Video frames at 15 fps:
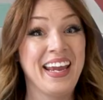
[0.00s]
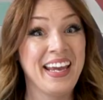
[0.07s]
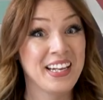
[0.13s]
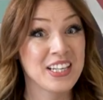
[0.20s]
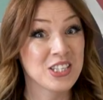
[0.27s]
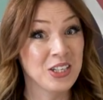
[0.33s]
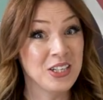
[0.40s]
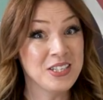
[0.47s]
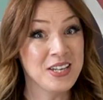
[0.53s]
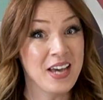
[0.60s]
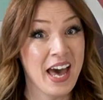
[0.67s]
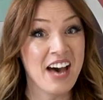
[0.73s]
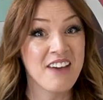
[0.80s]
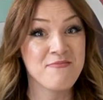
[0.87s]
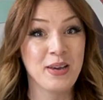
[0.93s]
It is good to
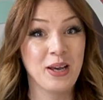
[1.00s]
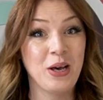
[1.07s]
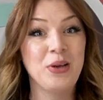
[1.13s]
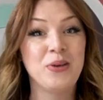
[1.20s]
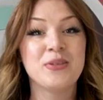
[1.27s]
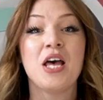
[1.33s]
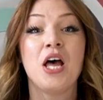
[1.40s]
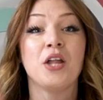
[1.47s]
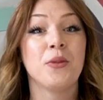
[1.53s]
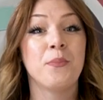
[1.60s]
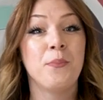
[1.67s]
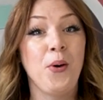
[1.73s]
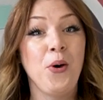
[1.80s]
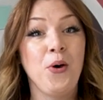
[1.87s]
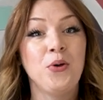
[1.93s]
have because the
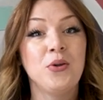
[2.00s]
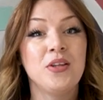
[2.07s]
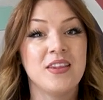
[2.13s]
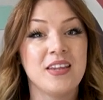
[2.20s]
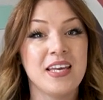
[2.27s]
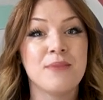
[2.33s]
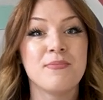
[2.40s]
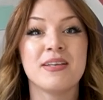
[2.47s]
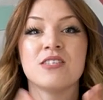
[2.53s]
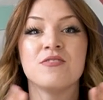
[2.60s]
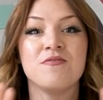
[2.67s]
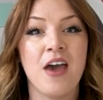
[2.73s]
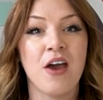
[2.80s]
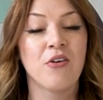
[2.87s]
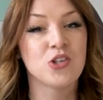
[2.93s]
boho theme is
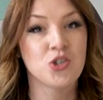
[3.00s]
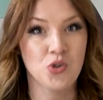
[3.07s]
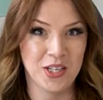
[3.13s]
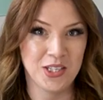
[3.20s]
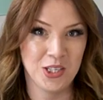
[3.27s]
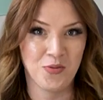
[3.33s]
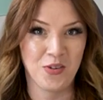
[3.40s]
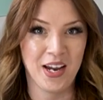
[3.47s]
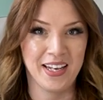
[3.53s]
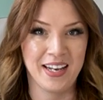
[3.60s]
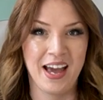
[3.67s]
very trendy right